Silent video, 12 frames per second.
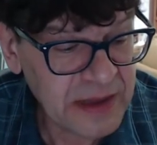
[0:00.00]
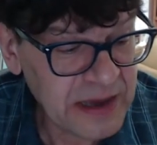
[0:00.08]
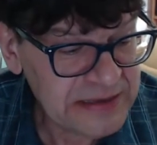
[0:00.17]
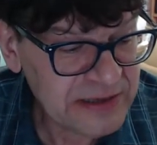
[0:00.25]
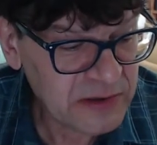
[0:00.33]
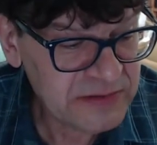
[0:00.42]

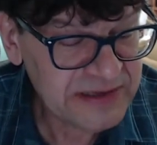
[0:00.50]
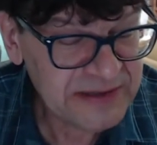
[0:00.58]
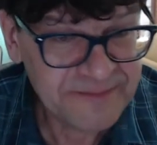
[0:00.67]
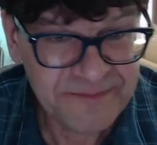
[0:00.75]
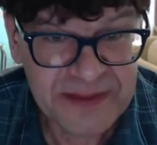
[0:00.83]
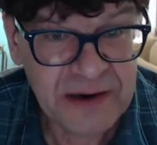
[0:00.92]
I know
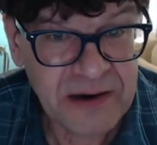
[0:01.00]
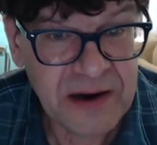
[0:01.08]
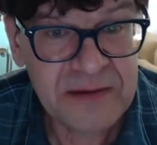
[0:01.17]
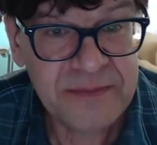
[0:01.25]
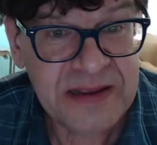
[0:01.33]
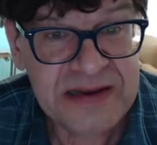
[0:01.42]
that there
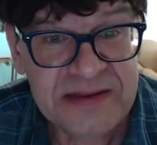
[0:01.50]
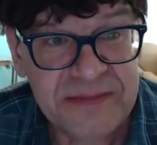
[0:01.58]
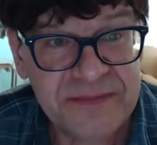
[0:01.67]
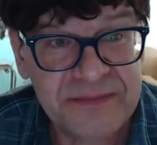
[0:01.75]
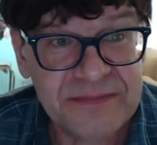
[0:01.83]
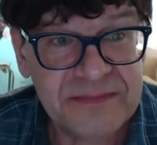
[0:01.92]
are many,
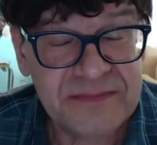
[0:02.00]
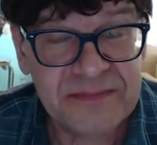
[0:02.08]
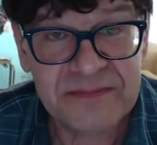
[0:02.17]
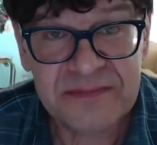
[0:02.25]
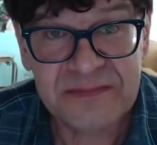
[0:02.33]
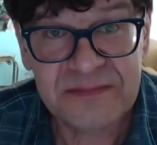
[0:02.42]

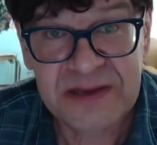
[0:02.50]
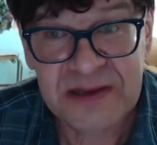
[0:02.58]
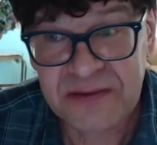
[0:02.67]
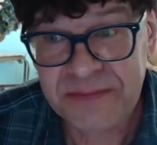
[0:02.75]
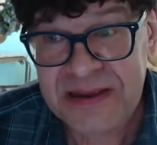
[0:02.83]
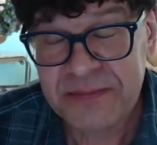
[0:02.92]
you
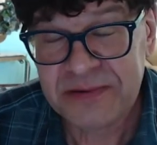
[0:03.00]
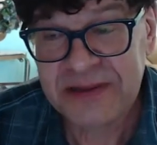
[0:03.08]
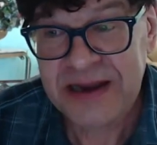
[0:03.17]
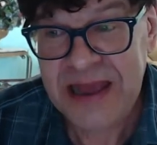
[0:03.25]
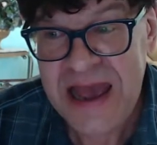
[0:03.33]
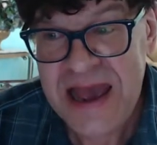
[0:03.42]
know, people
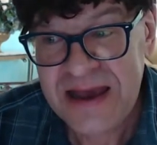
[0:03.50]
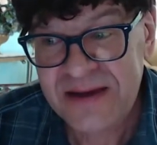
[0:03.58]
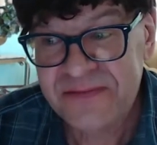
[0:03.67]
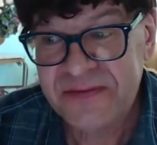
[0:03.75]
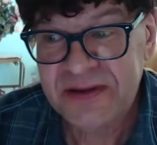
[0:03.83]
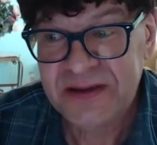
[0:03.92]
that
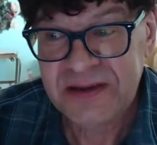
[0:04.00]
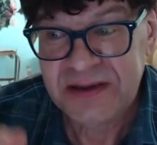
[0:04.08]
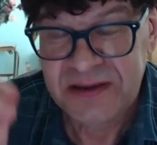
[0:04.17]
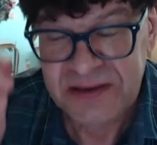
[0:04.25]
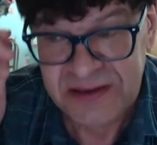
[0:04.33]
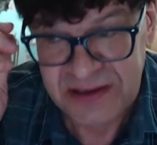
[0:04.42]
have,
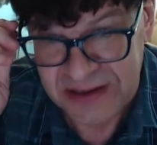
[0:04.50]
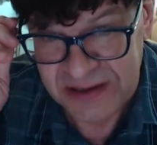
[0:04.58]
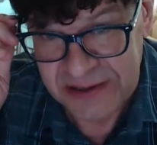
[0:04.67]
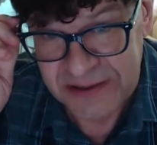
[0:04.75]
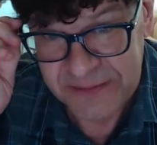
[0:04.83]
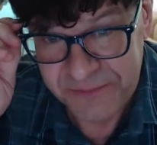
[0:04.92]

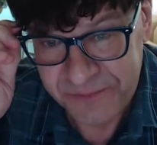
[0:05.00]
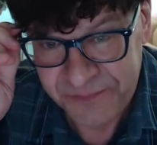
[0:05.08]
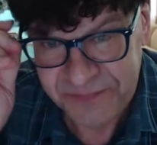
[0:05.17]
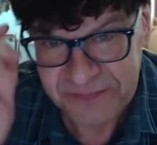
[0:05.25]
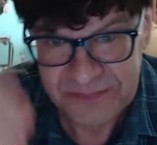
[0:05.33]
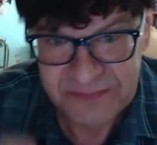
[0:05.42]
um,
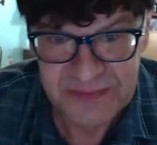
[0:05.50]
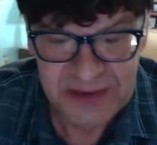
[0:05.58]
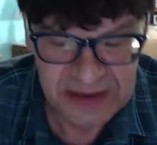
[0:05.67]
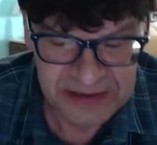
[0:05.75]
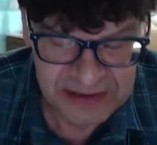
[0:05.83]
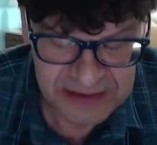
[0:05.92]

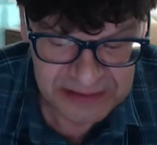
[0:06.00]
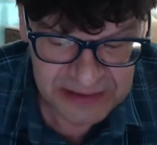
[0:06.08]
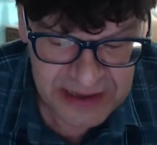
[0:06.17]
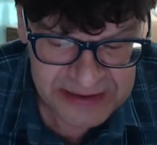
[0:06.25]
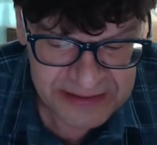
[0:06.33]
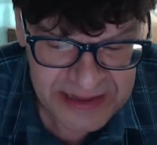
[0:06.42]
and a
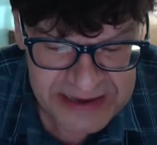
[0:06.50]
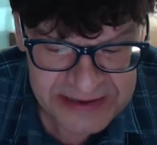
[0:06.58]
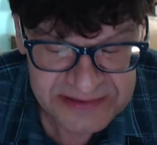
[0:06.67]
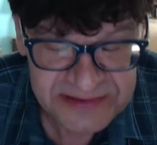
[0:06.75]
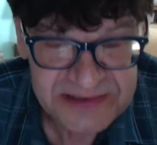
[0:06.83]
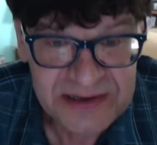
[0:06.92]
lot of
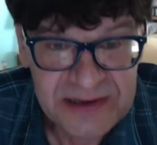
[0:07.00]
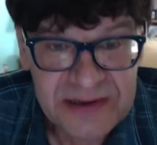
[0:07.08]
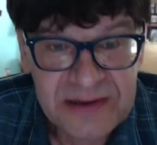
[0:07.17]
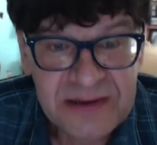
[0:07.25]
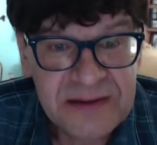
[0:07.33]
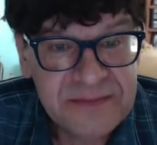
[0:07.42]
that is
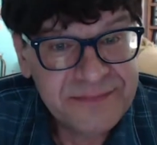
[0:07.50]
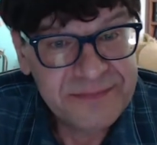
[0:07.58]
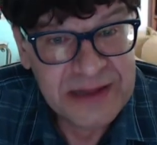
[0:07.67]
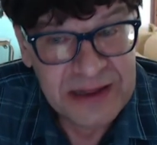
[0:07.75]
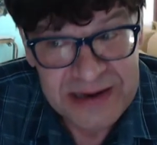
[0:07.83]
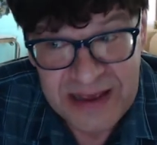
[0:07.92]

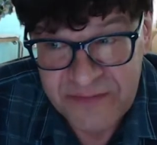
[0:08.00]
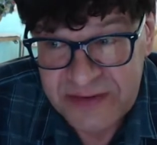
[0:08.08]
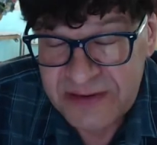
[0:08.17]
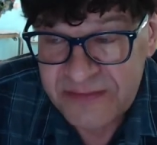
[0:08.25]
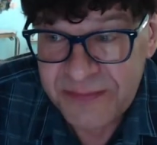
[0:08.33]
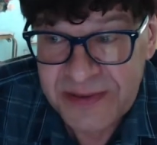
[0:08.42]
not
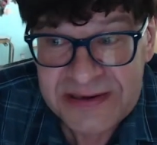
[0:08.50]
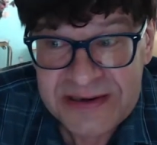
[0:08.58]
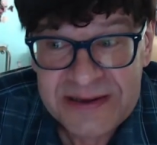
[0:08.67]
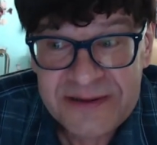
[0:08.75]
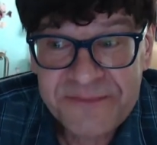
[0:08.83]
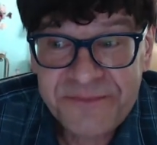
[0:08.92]
having enough
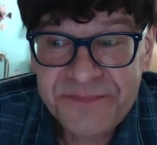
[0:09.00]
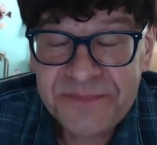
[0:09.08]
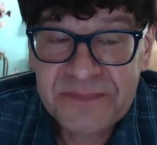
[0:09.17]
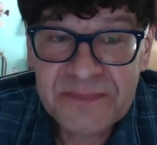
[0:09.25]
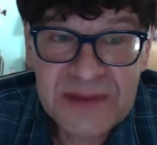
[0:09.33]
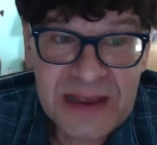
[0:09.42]
money,
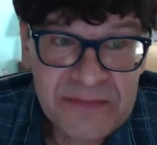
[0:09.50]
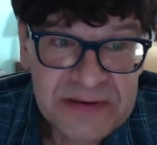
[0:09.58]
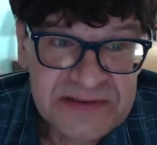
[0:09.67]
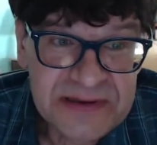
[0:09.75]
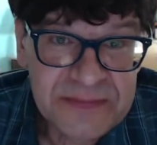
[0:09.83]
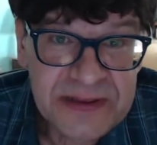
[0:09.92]
having
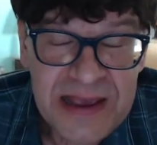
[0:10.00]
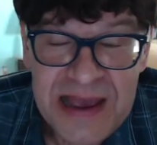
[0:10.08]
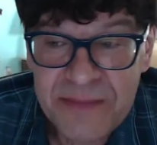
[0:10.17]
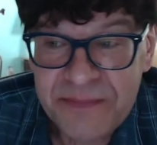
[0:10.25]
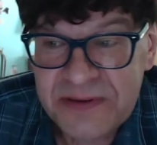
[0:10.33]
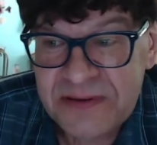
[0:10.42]
something
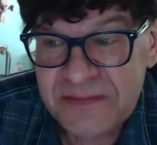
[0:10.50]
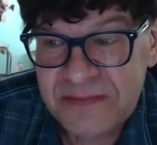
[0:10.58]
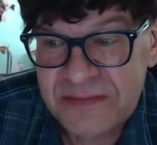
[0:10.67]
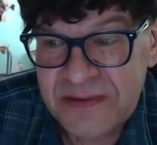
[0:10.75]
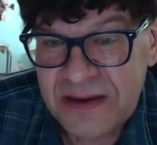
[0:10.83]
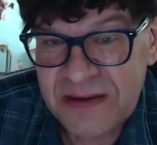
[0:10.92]
happen
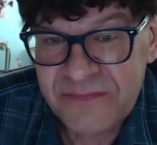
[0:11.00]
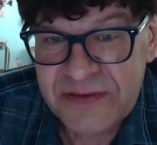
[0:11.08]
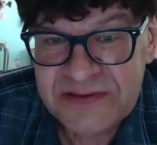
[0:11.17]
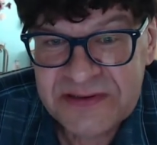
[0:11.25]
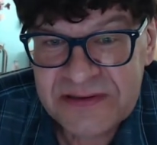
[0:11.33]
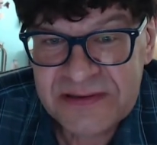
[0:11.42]
uh,
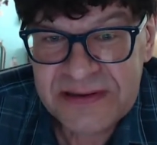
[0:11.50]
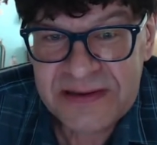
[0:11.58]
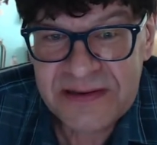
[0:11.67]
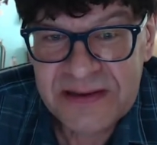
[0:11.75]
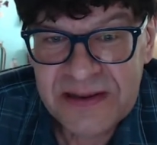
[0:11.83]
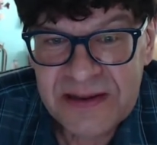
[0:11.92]

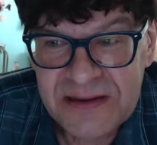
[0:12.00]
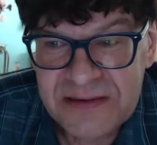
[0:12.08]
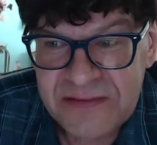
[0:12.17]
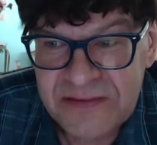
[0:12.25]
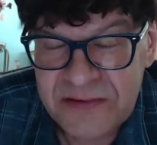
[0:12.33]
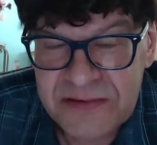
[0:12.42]
physically
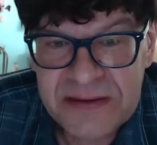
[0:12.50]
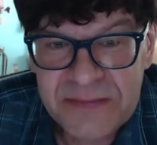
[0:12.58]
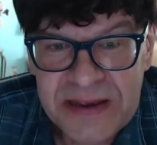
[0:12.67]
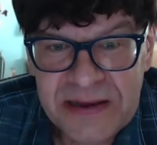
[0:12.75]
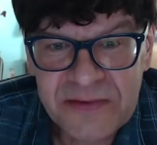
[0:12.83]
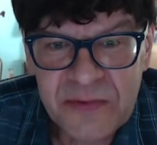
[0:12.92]
to them,
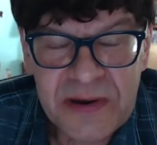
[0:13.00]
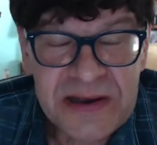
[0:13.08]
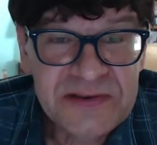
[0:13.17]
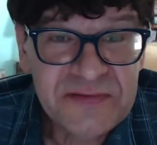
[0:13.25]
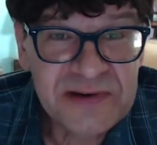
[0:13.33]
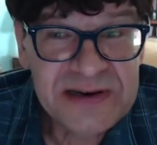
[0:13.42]

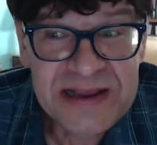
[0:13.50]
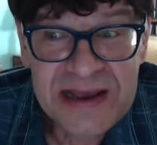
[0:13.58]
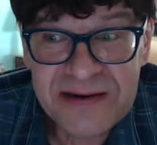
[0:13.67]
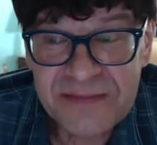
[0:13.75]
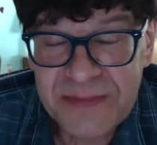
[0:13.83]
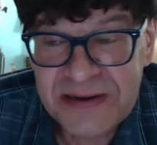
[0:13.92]
health-wise, running
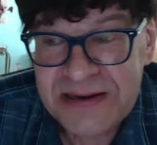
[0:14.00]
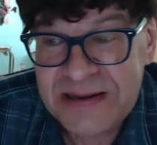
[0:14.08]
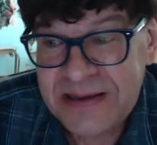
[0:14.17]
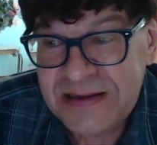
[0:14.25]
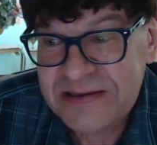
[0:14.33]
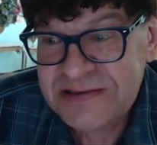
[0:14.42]
out of money,
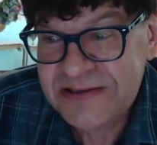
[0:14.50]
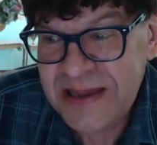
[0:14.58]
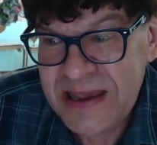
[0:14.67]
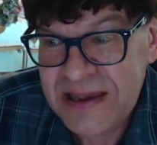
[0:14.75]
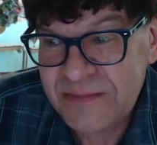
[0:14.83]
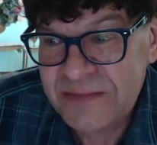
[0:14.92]
getting
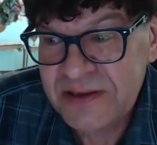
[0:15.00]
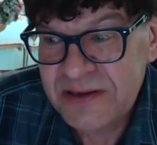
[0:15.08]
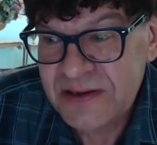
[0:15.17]
scammed.